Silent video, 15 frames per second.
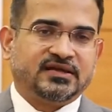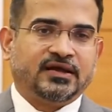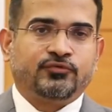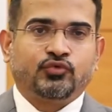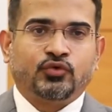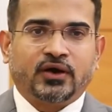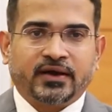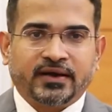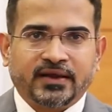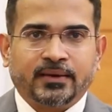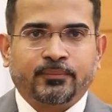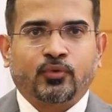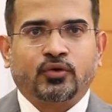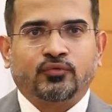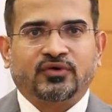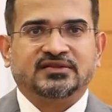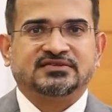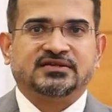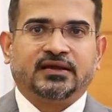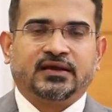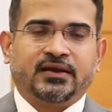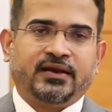They have to agree upon one
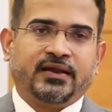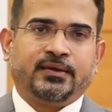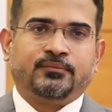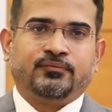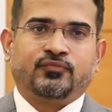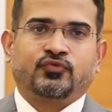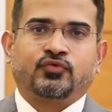single name.